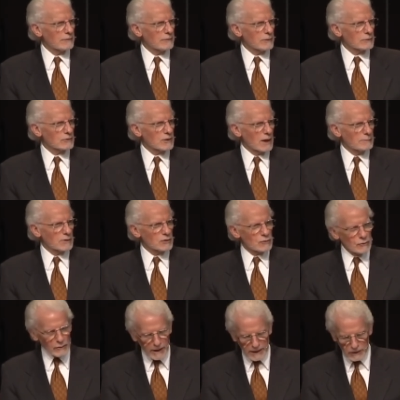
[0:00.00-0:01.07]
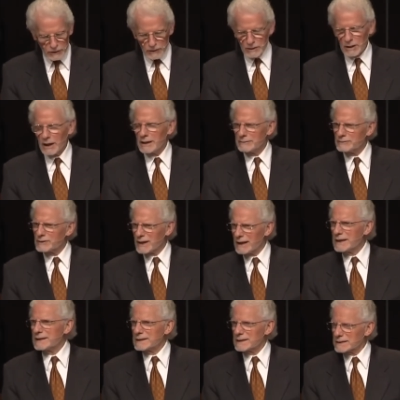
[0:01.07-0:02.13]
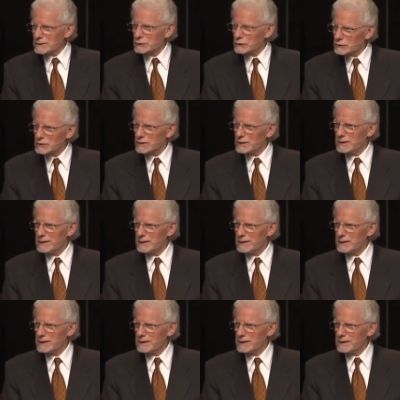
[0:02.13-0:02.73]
first demonstration of tongues